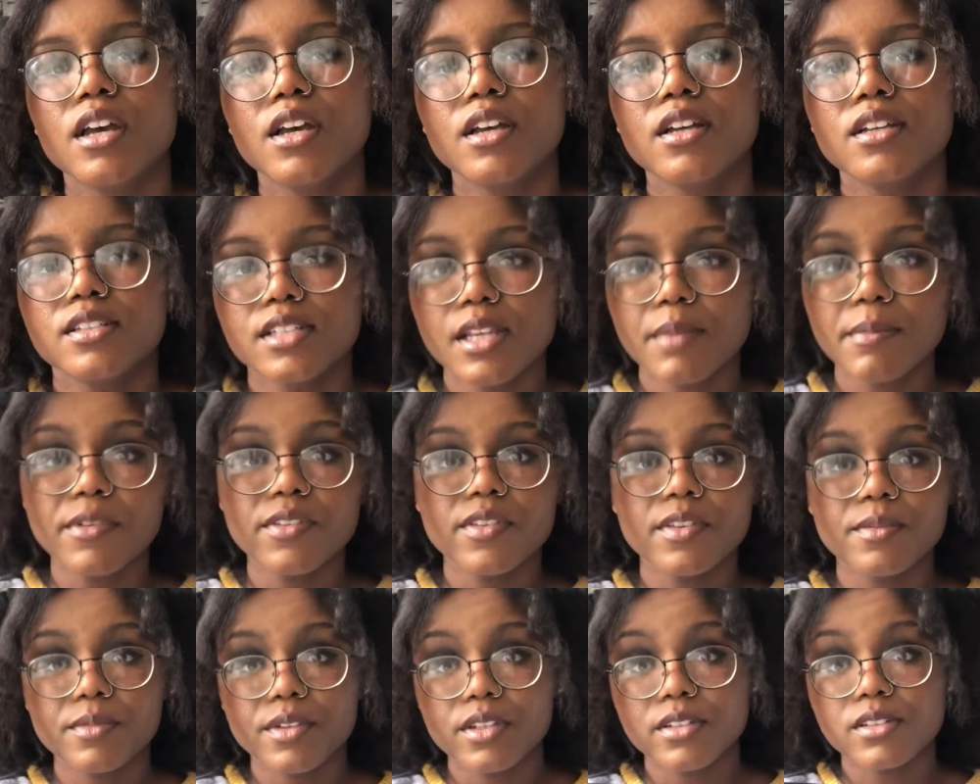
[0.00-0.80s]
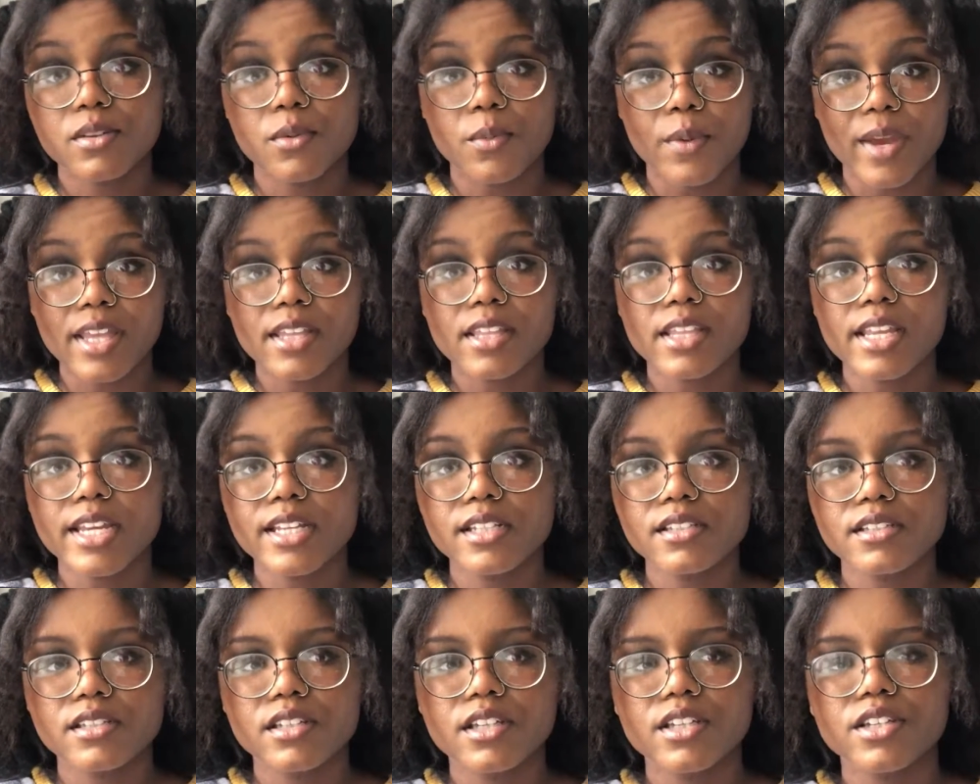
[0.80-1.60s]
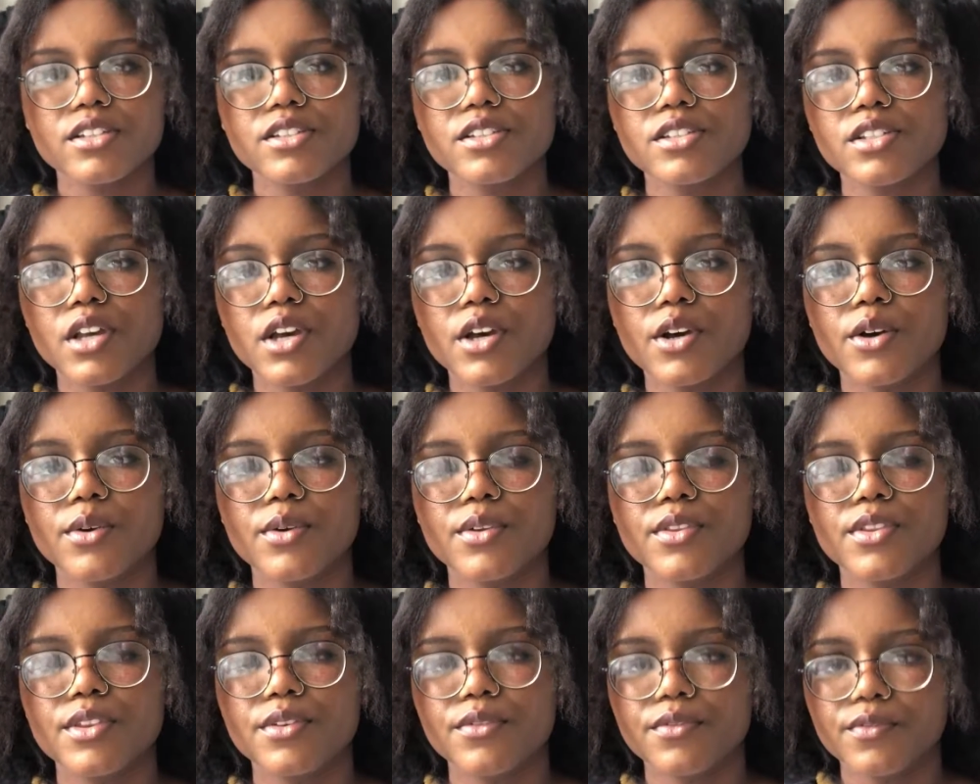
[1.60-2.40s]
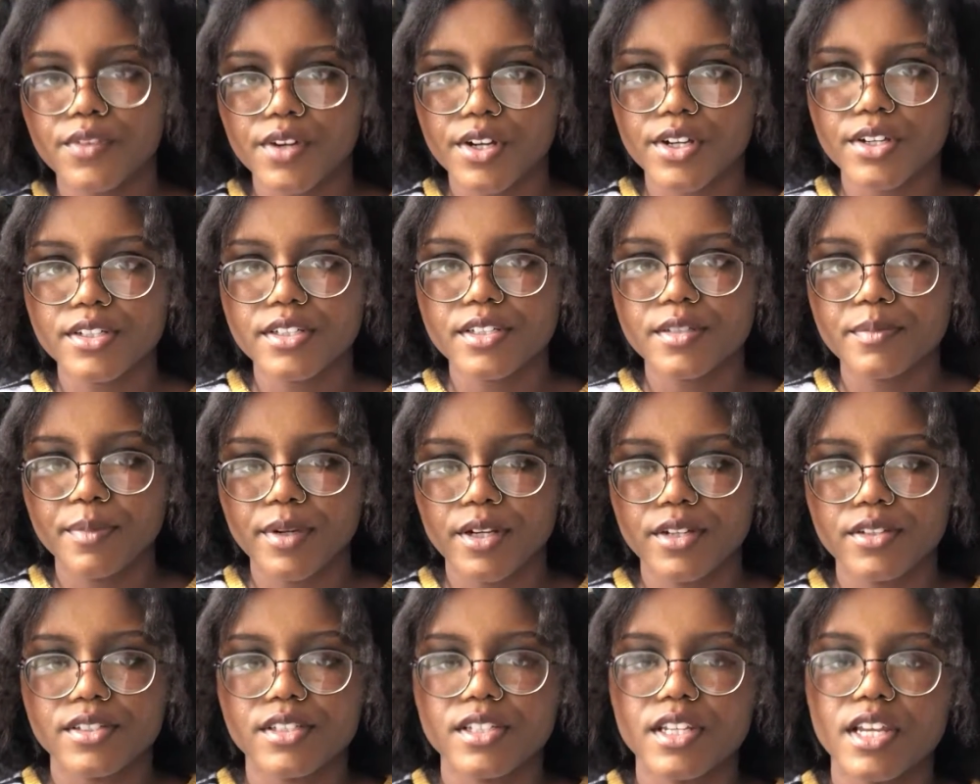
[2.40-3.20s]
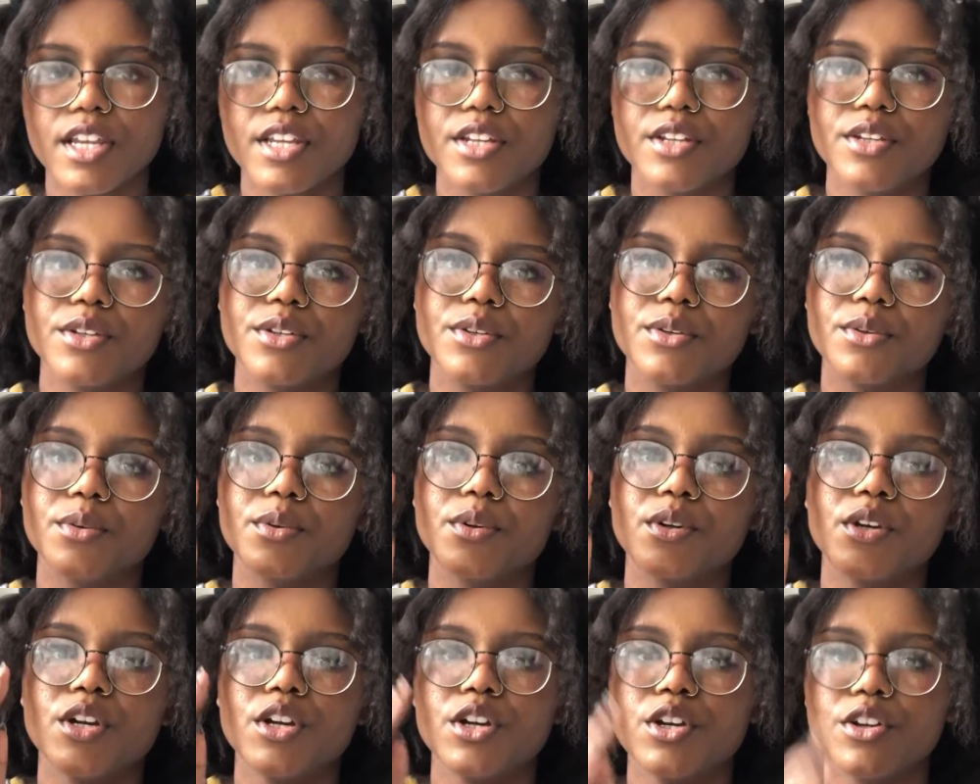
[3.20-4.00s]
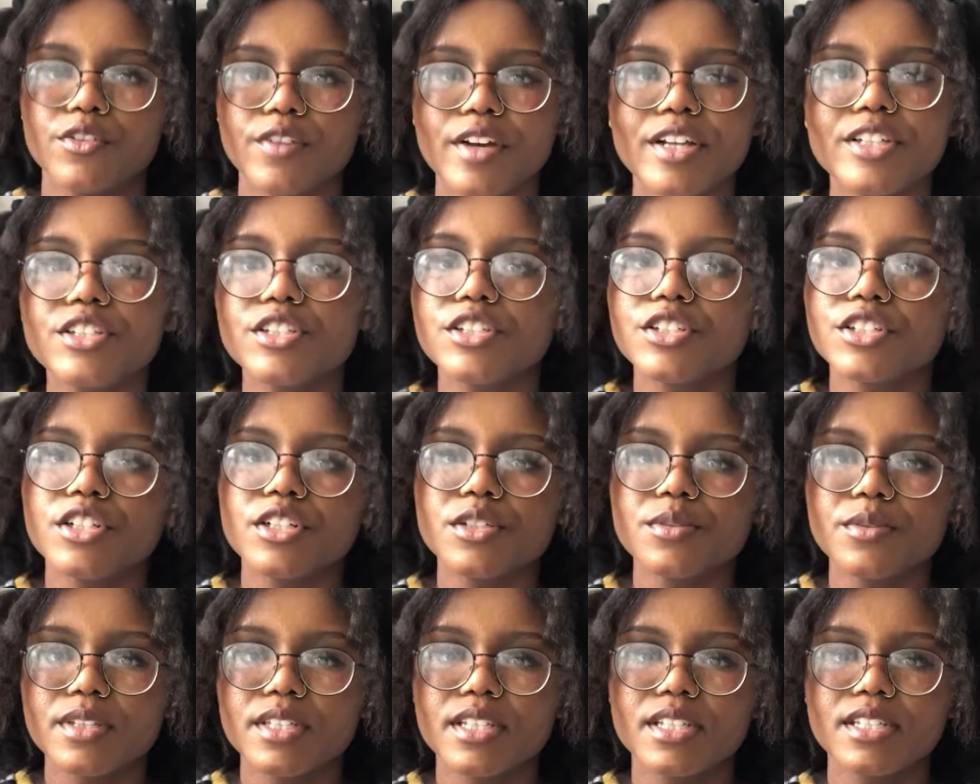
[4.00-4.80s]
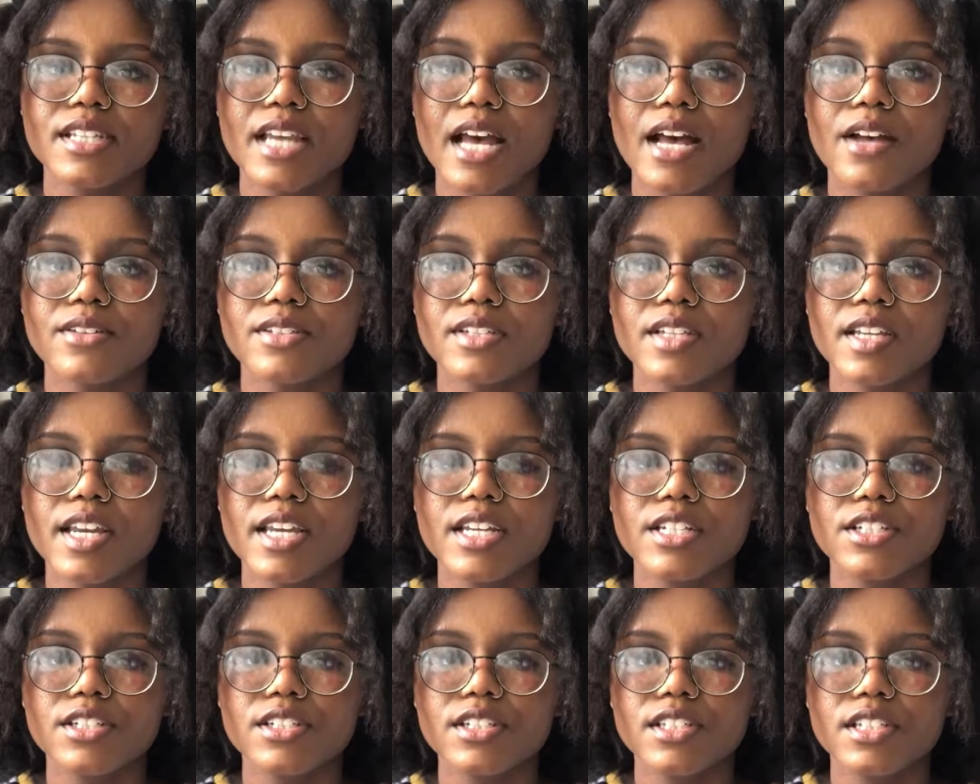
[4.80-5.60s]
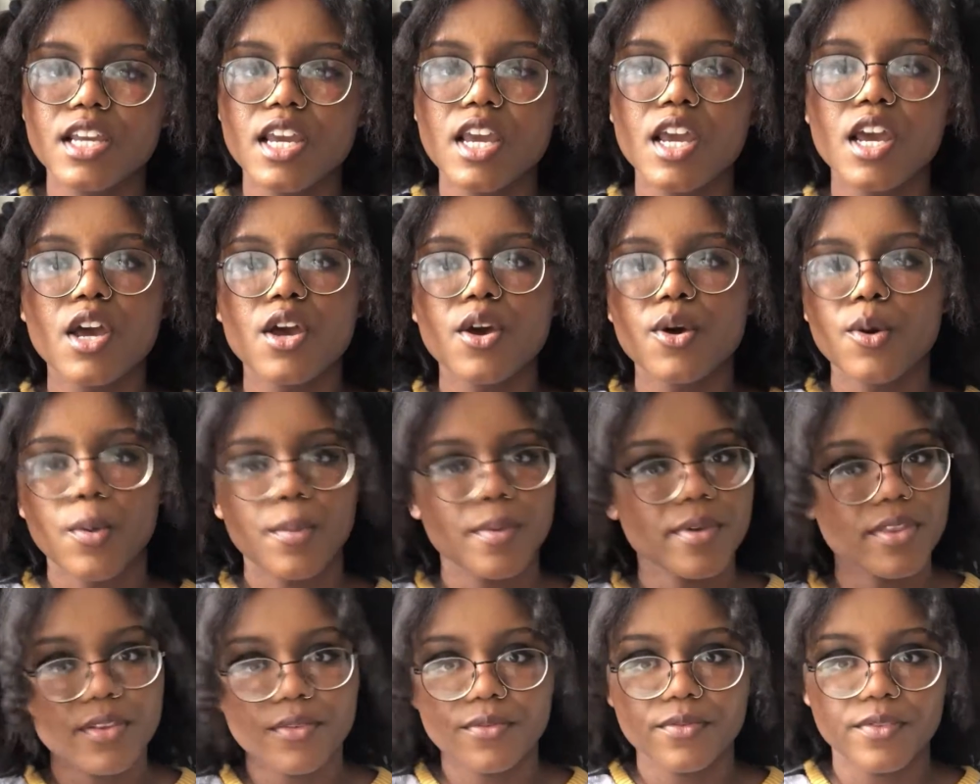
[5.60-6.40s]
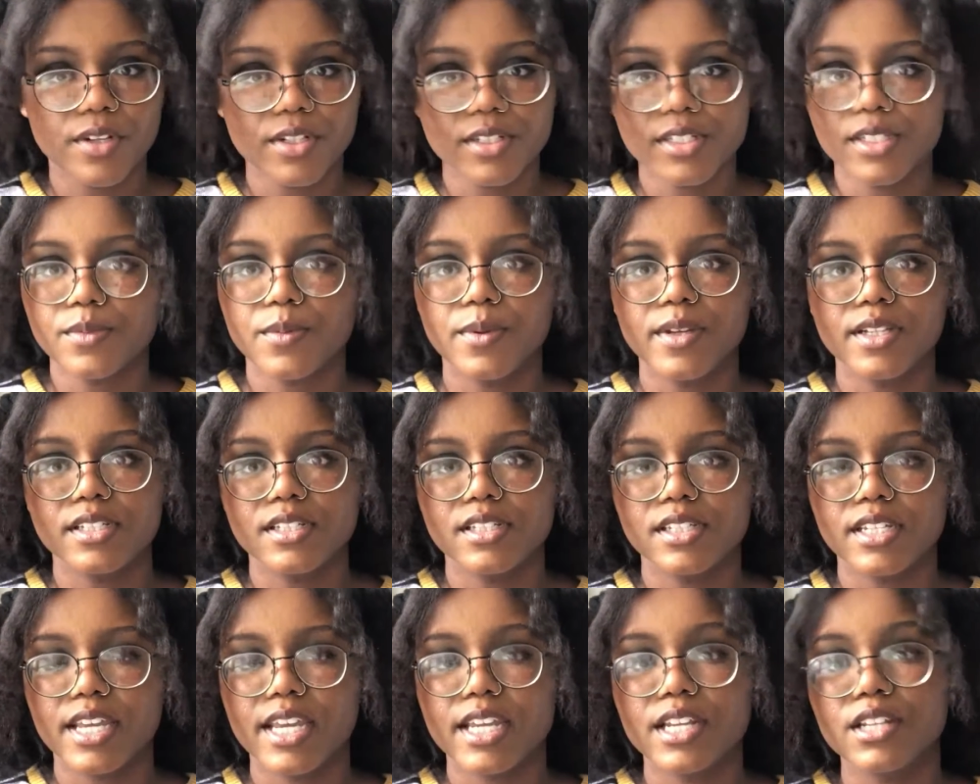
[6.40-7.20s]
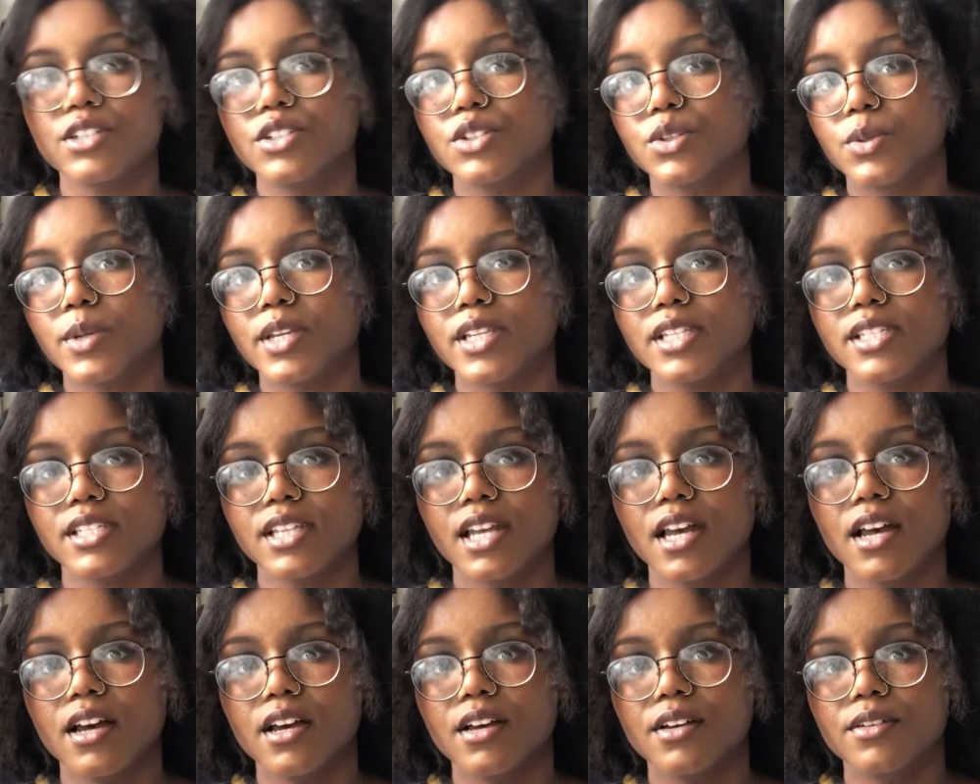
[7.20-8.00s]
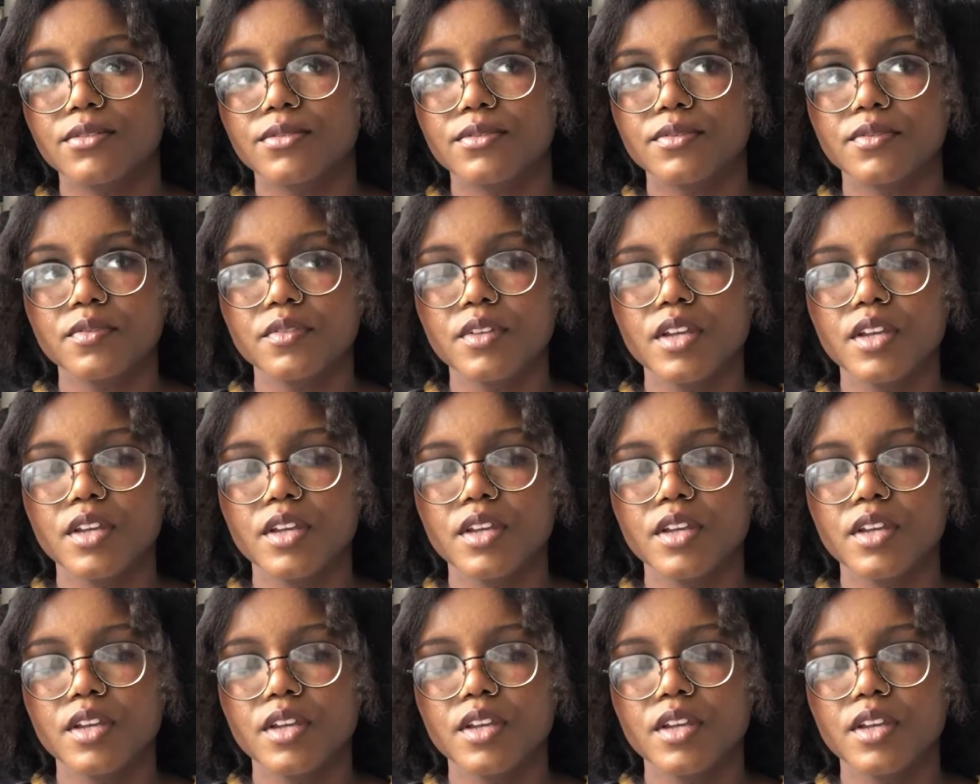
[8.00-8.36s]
Some of them use a wait list, so the first person who registers with this housing agency will be the first one to get a choice of